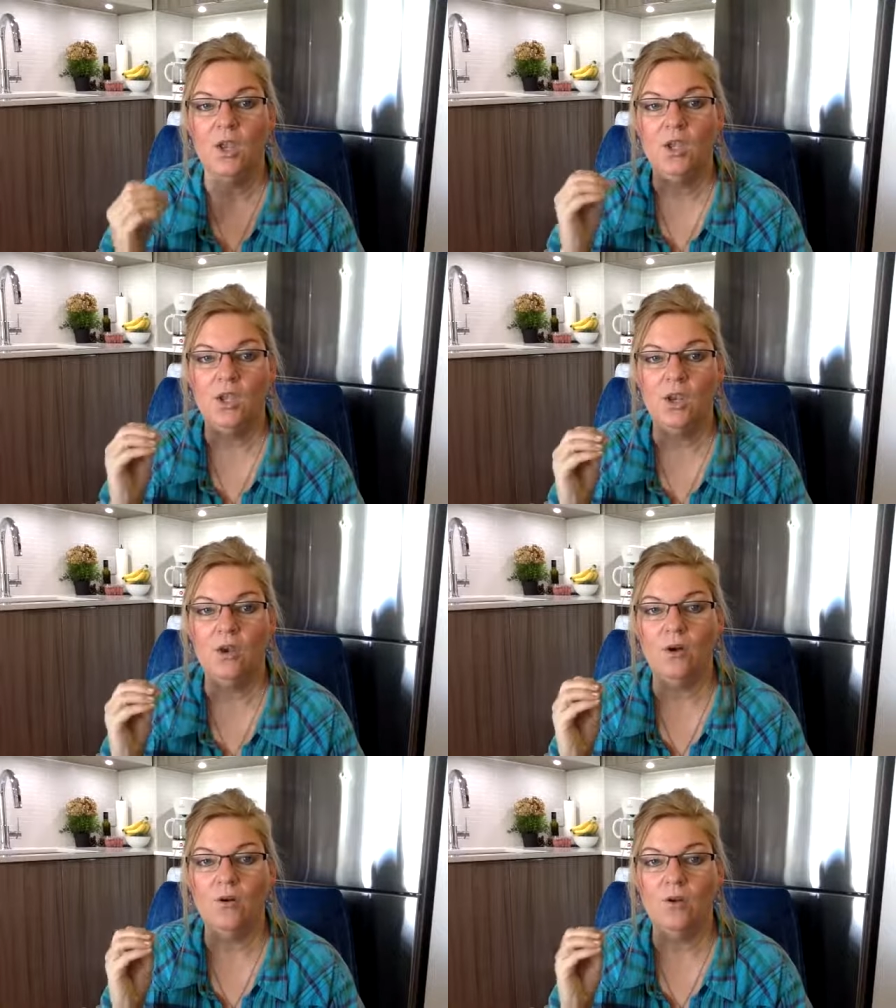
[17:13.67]
you
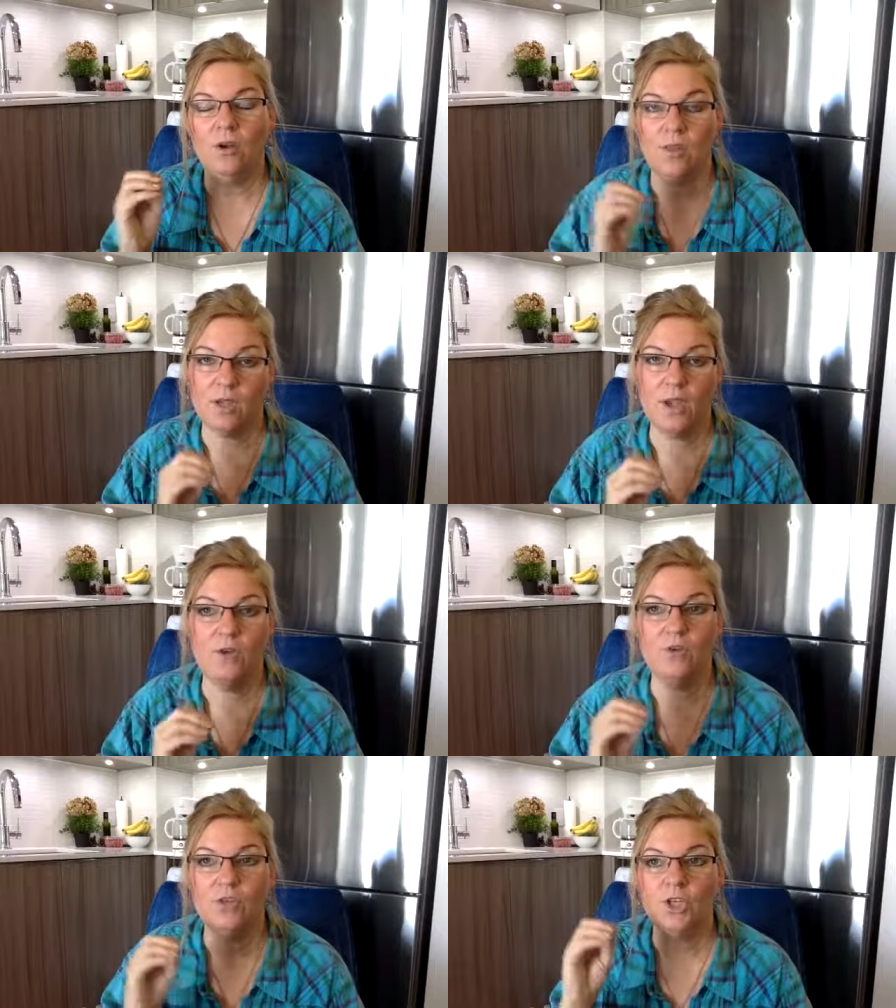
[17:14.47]
know, you're the
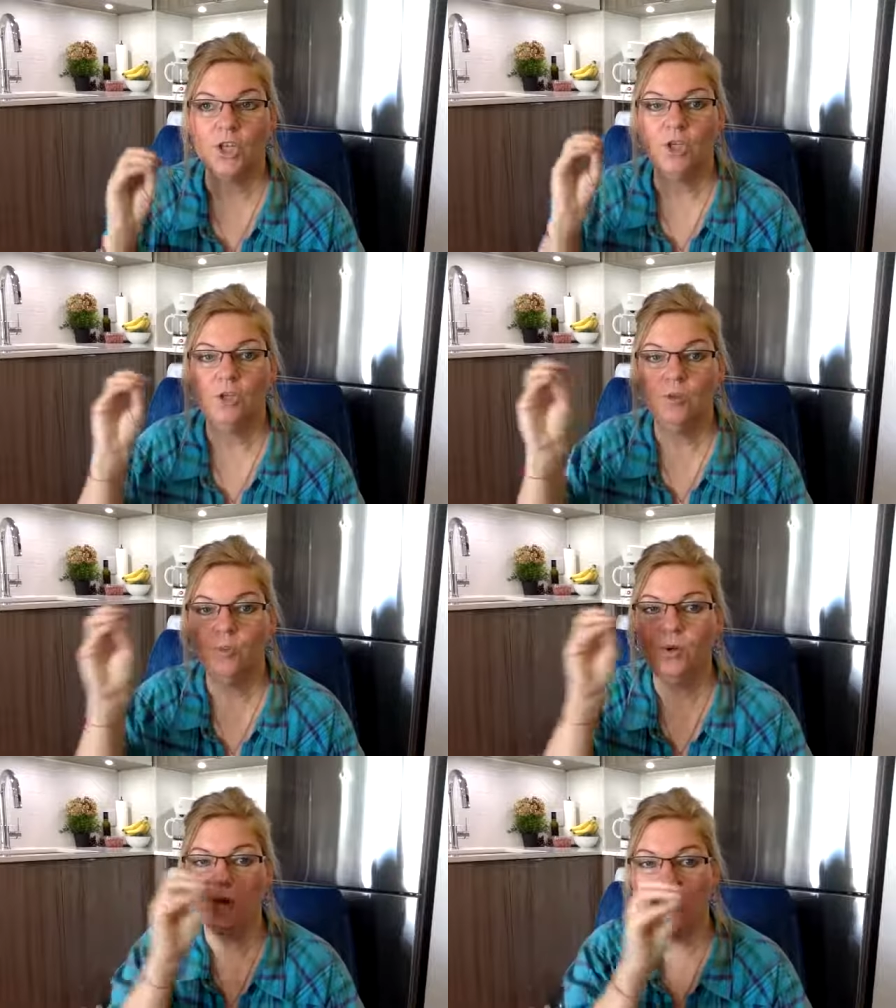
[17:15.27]
coach, you
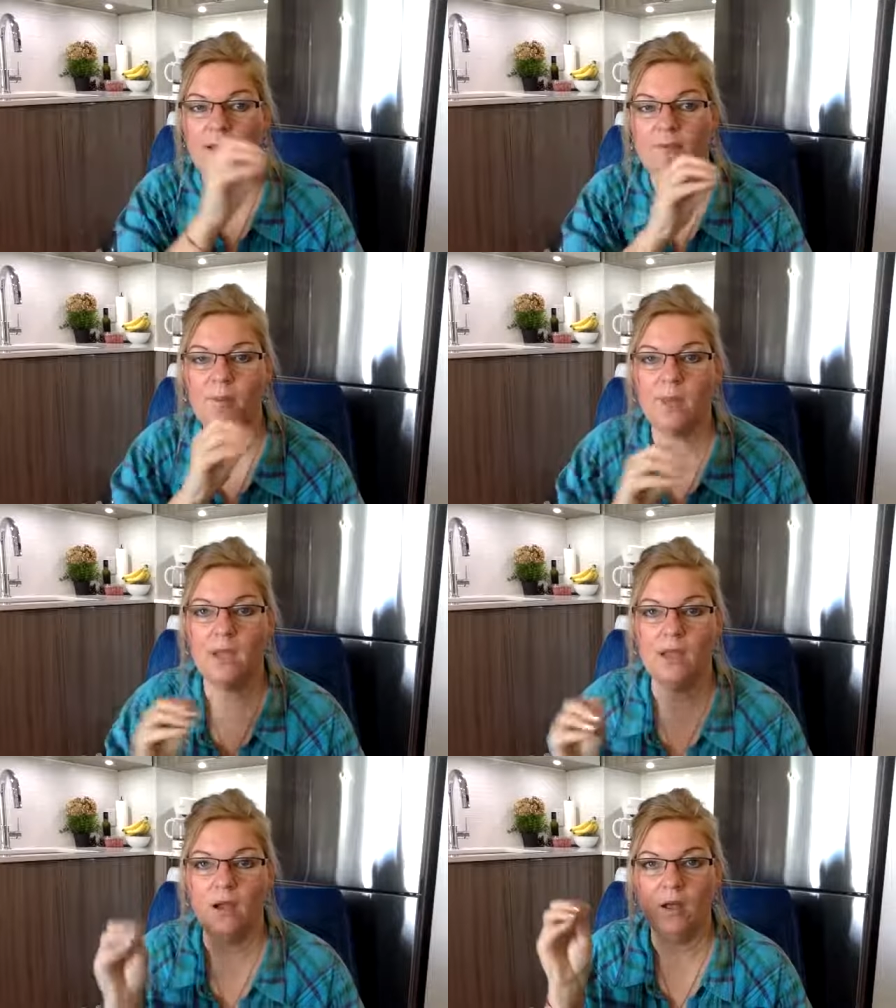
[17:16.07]
put
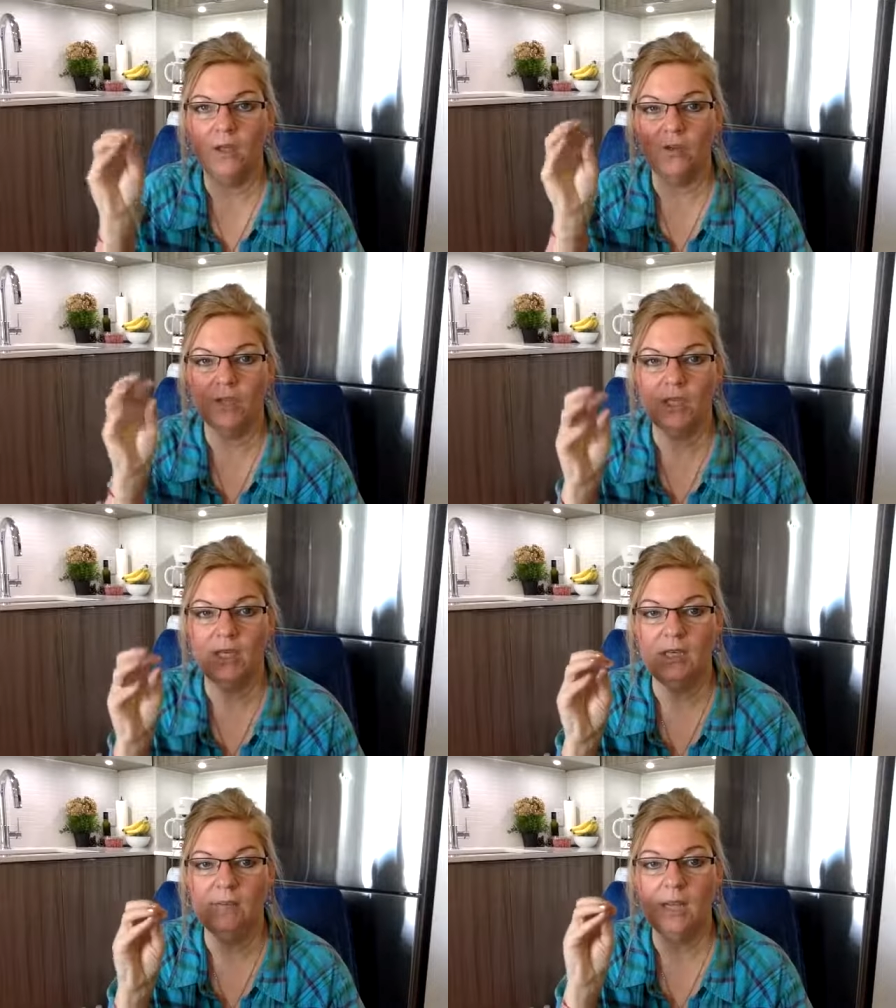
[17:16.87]
everybody on your
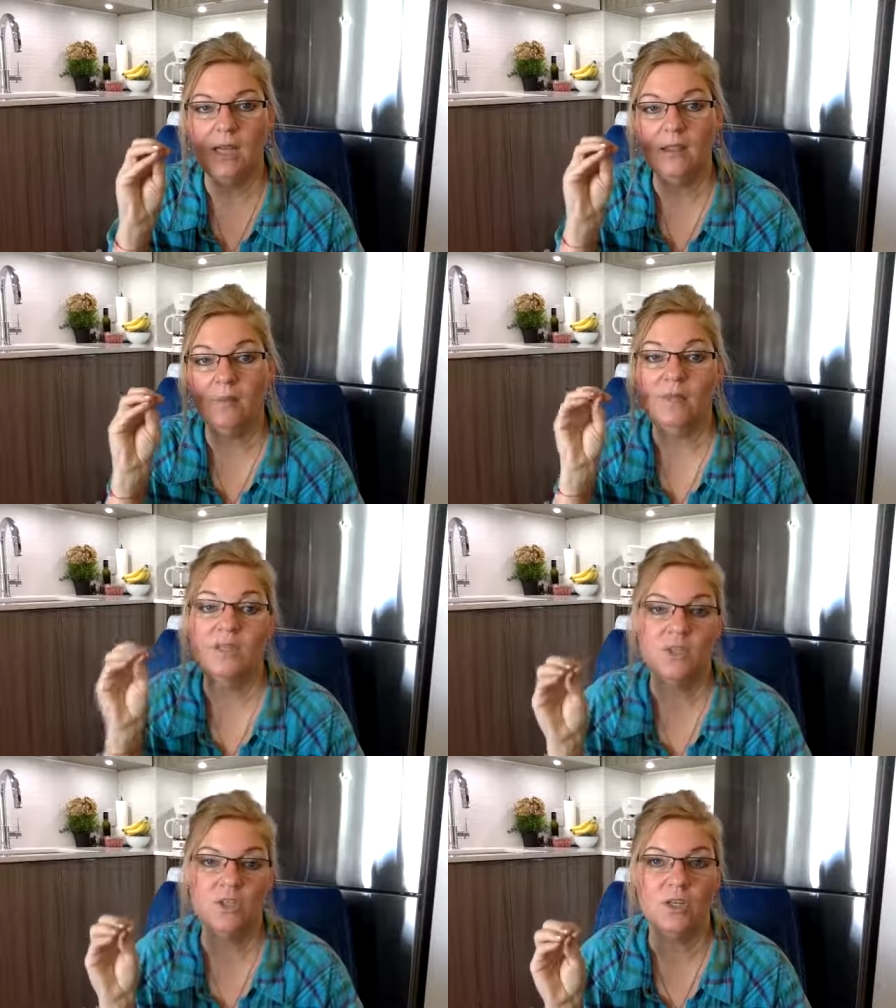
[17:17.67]
team in the
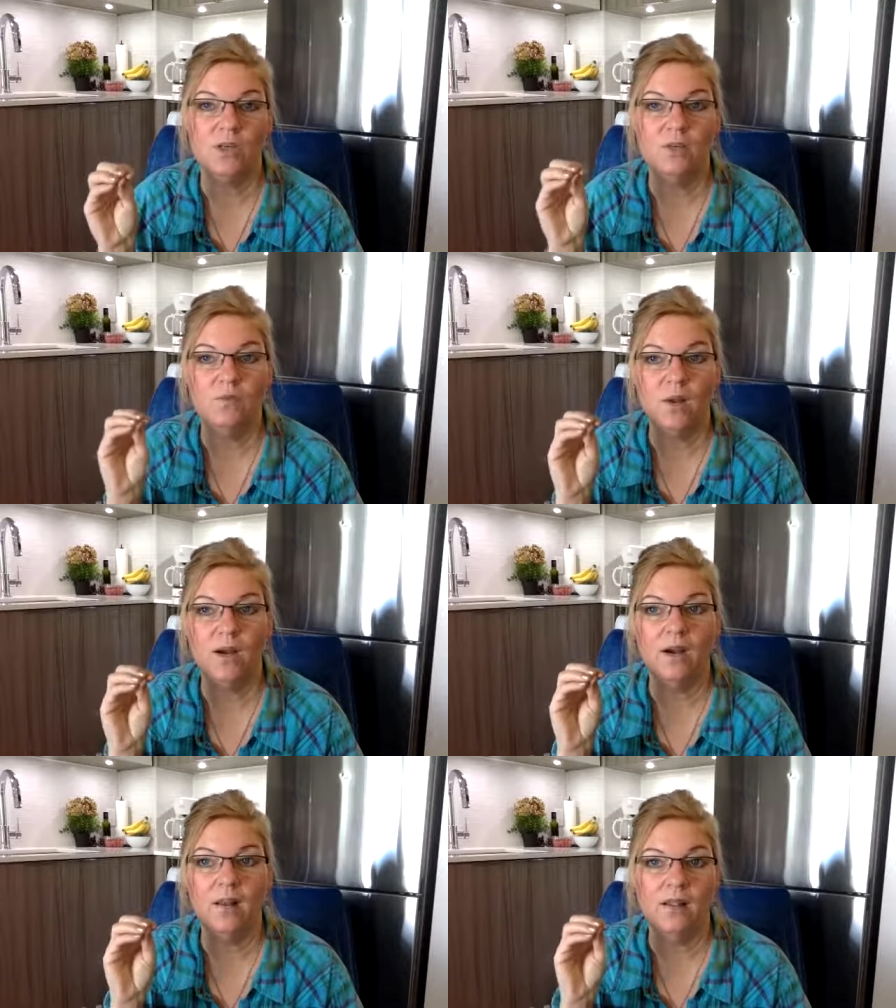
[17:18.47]
position where